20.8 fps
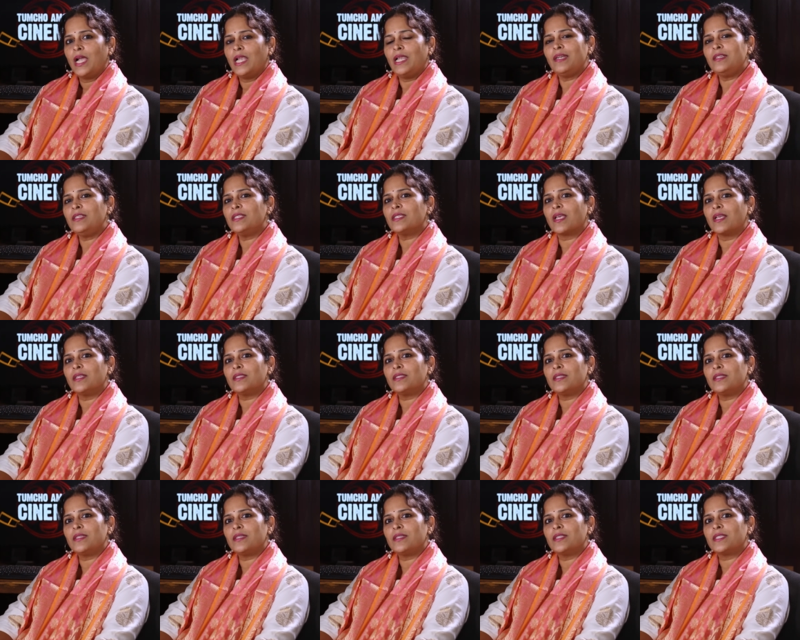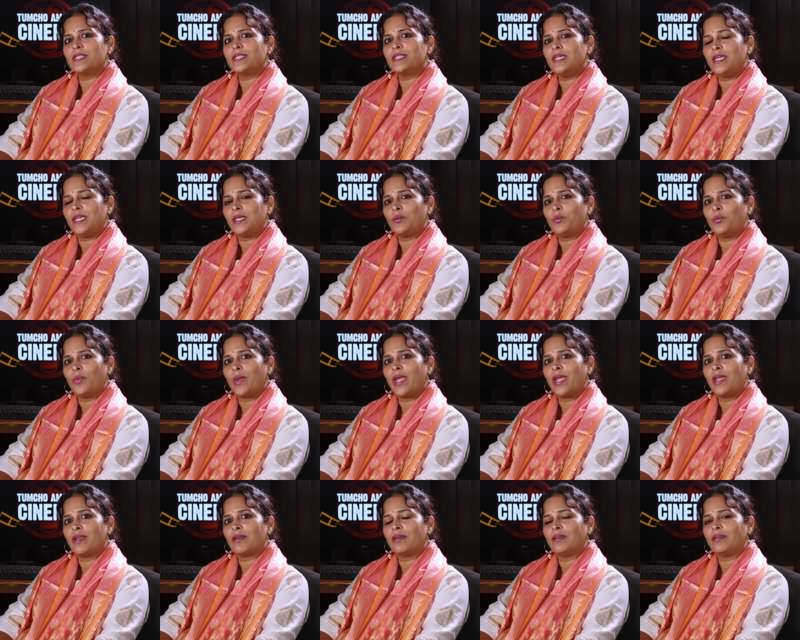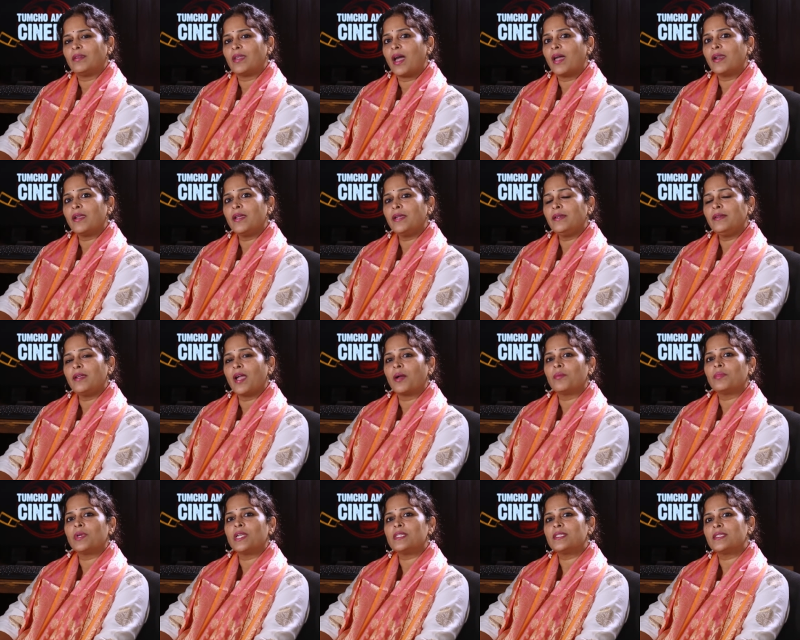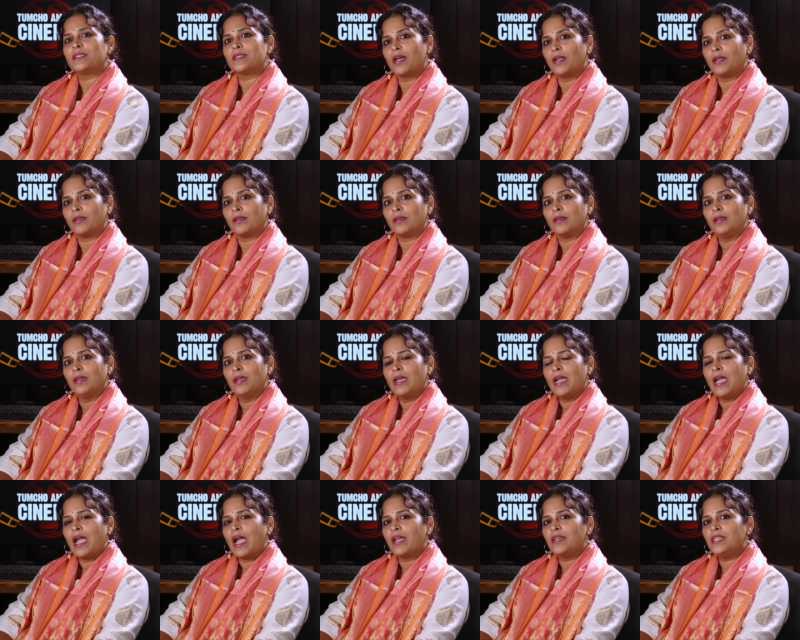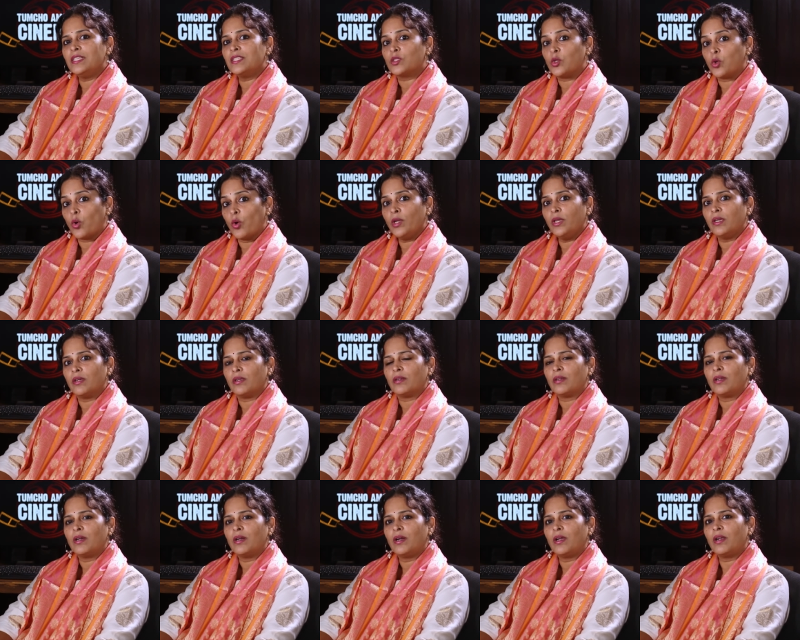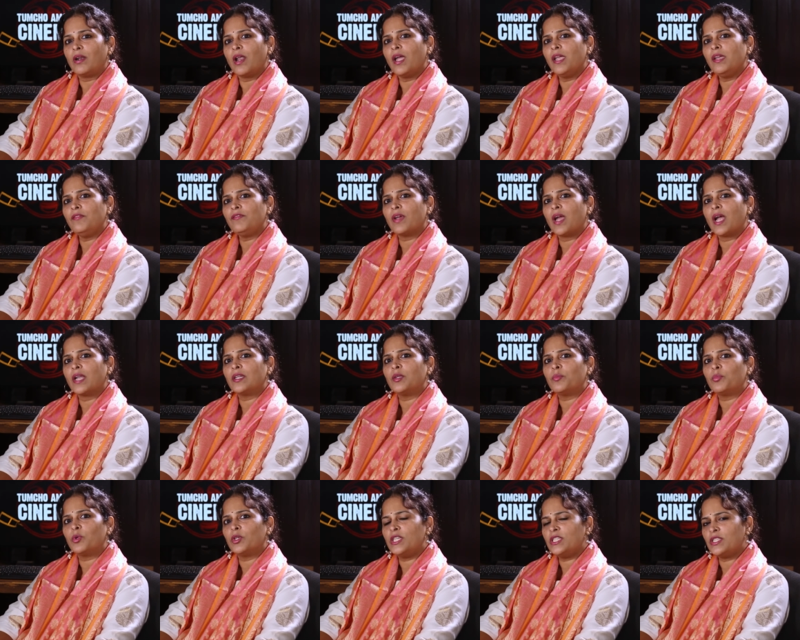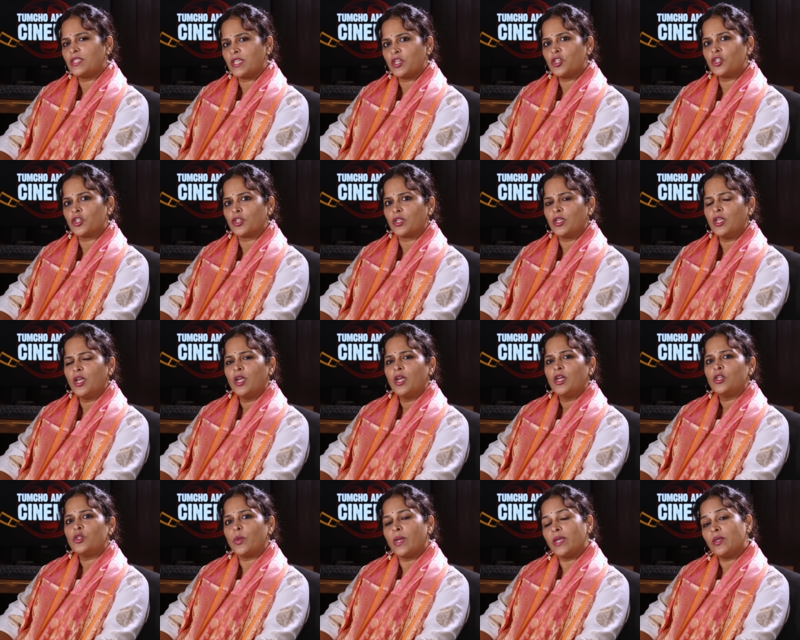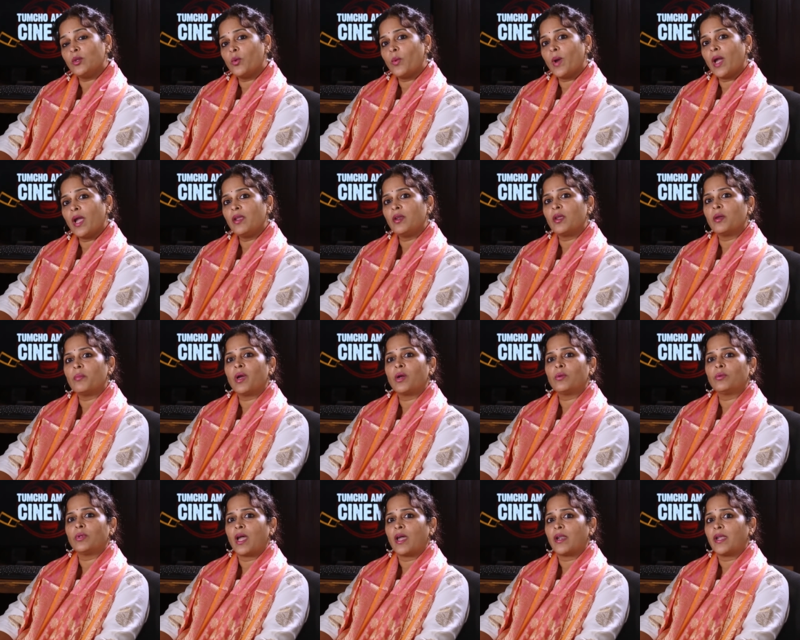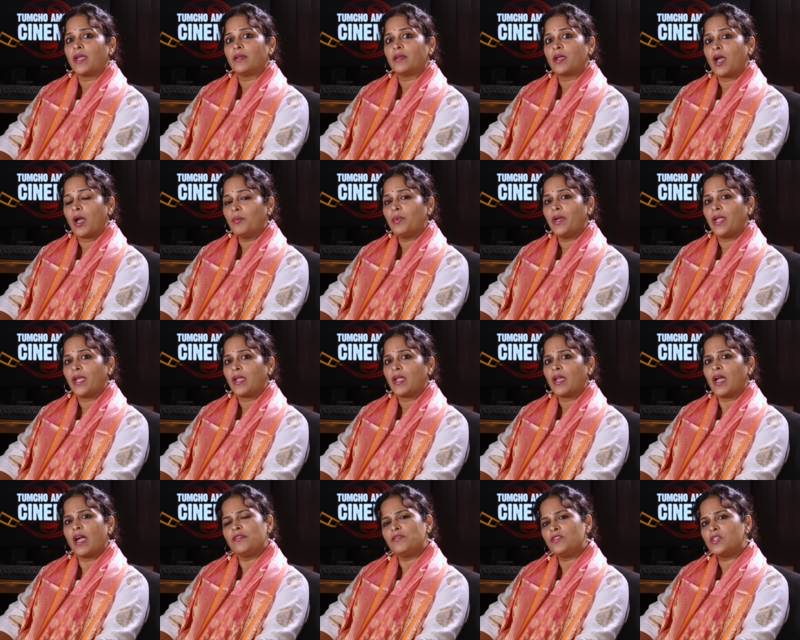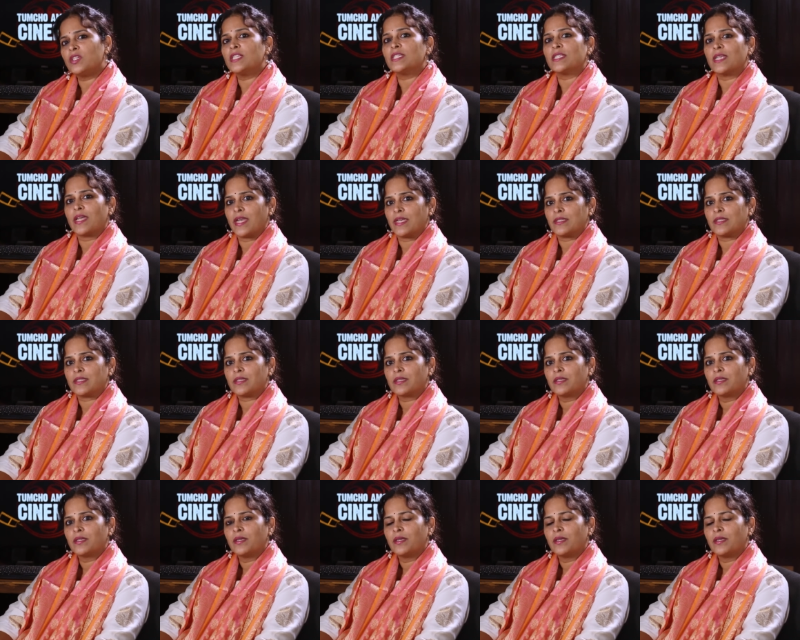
Let us consider the scene where Narayan Kamble's son and his lawyer arrive at the police station to inquire about Narayan Kamble after his arrest